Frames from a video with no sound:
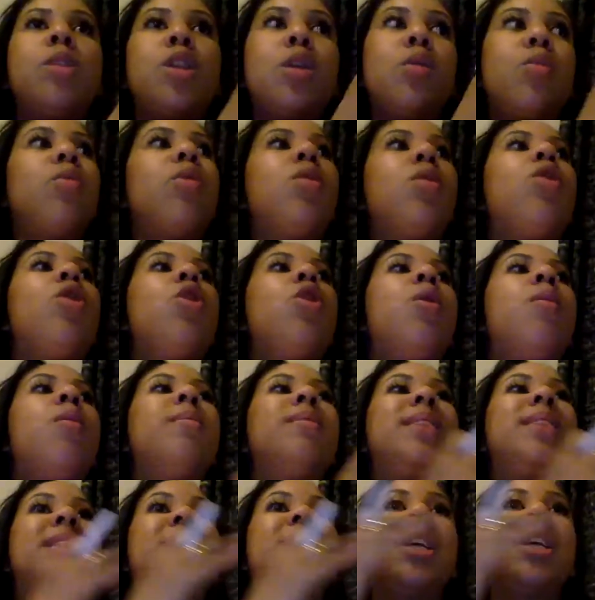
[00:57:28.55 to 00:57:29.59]
to room
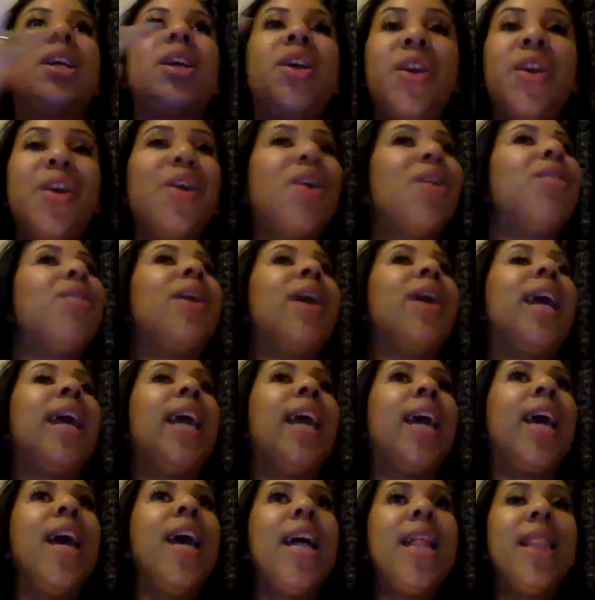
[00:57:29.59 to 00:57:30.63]

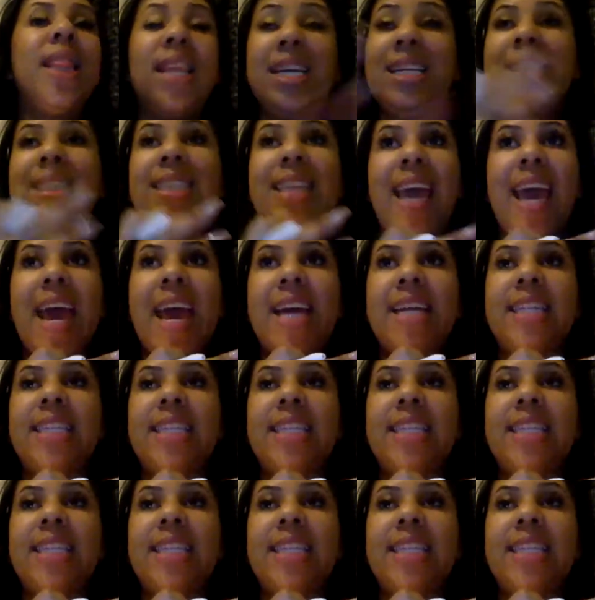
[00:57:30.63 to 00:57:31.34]
securing these guests.